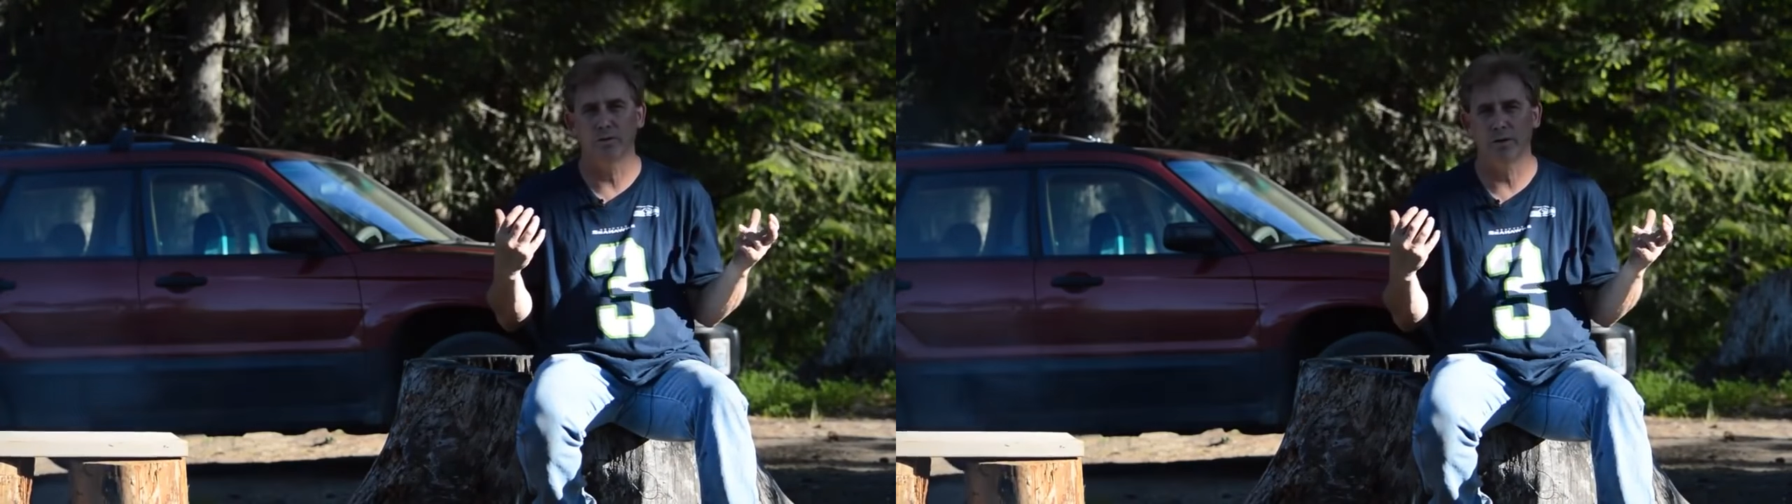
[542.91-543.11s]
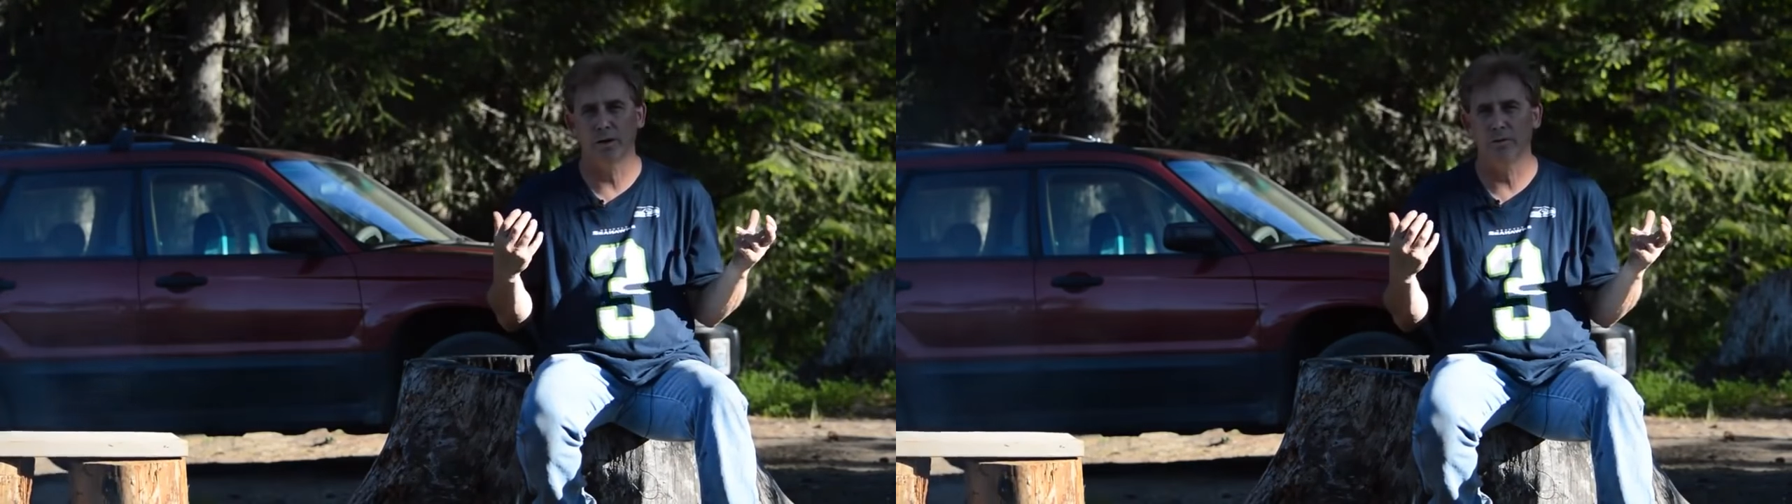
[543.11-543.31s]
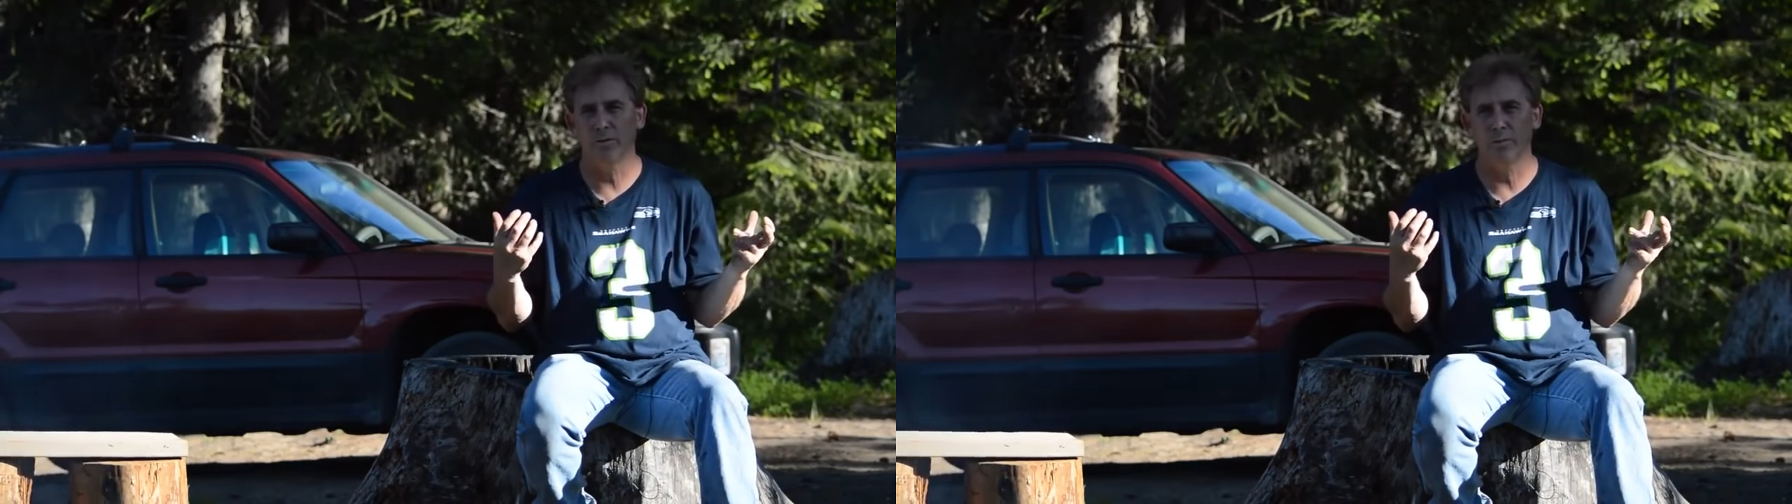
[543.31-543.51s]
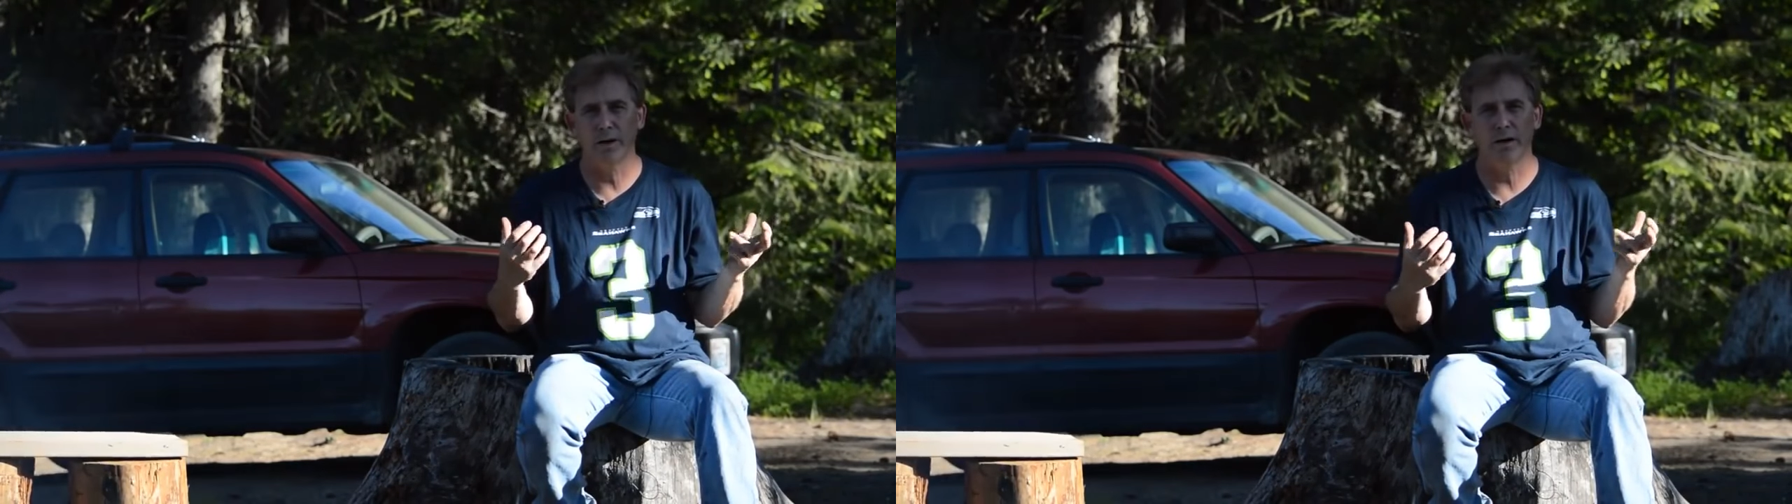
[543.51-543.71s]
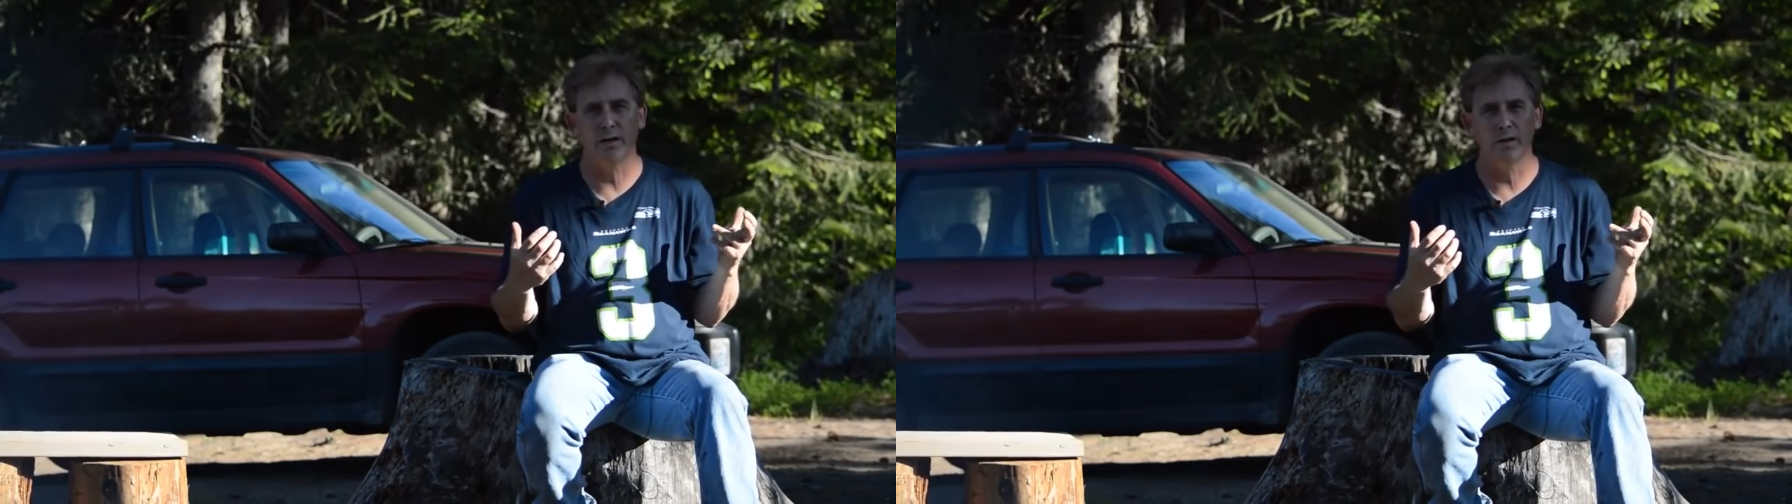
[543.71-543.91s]
right off the
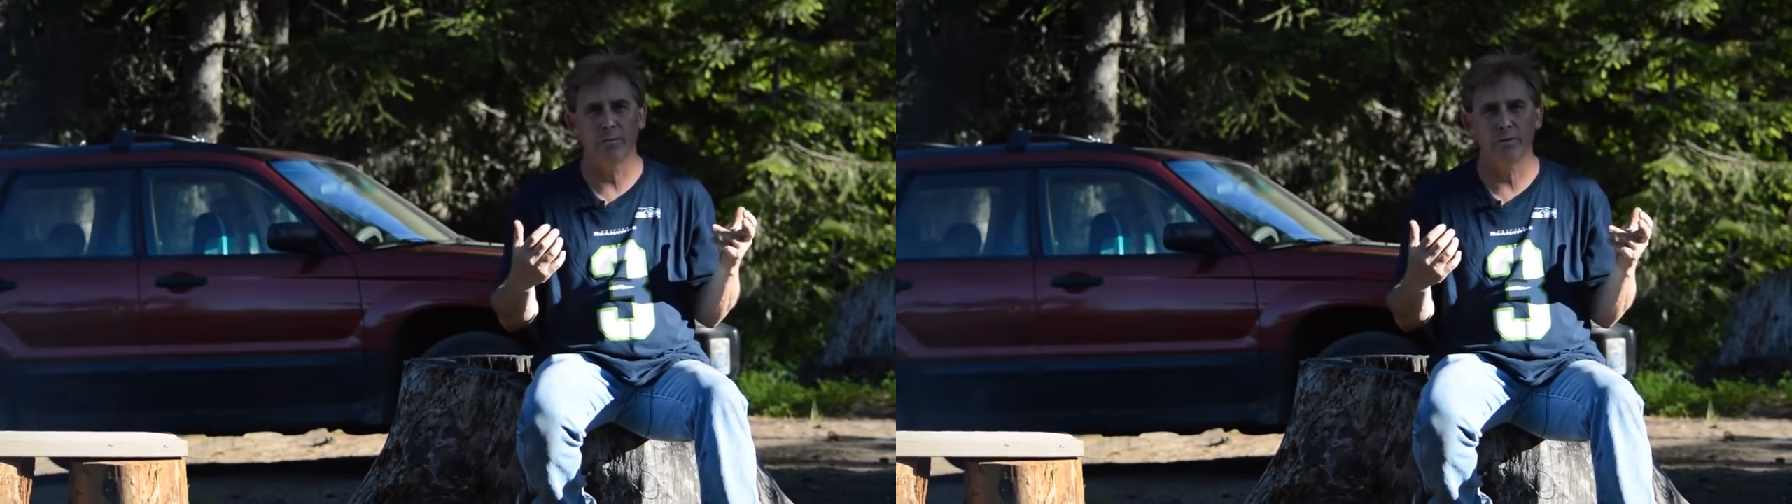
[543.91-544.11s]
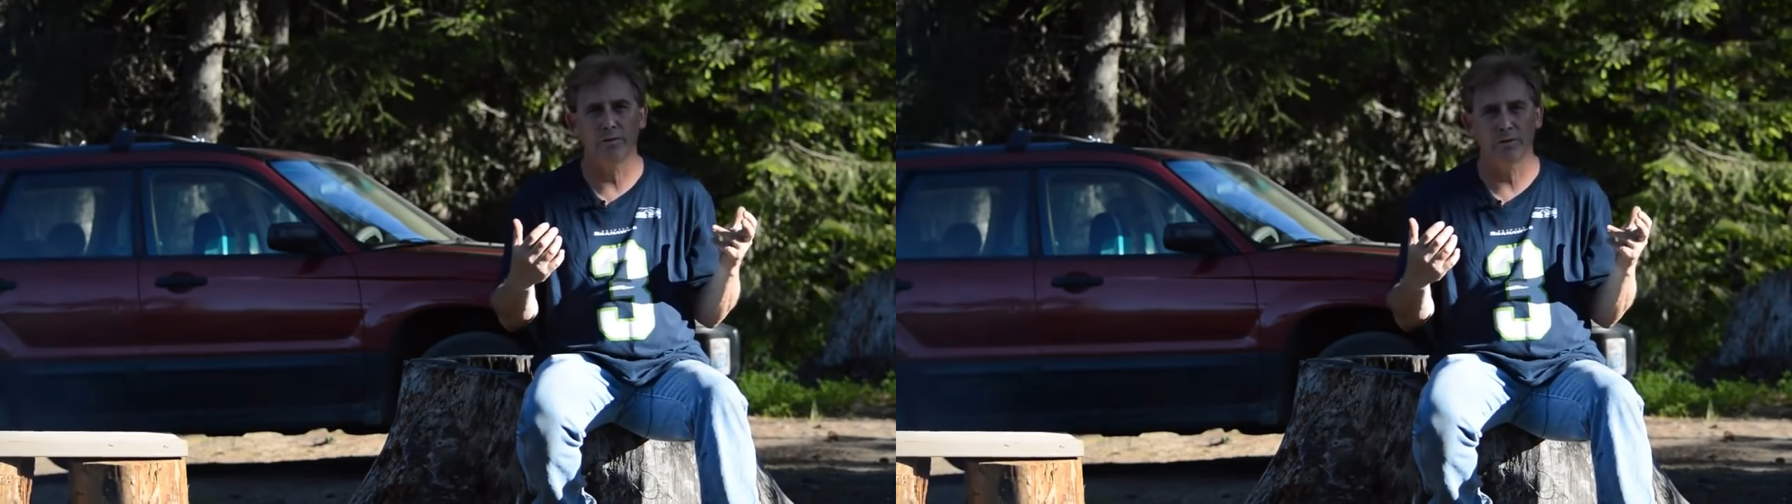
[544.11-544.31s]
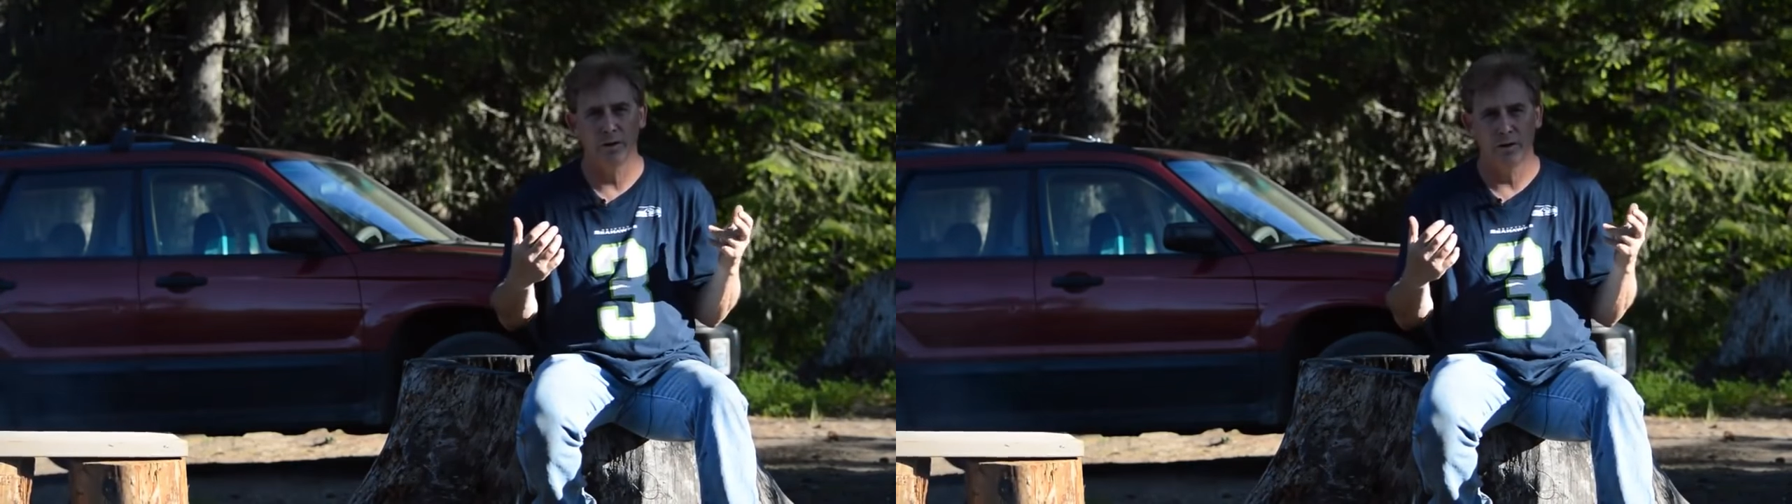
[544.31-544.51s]
bat. It was,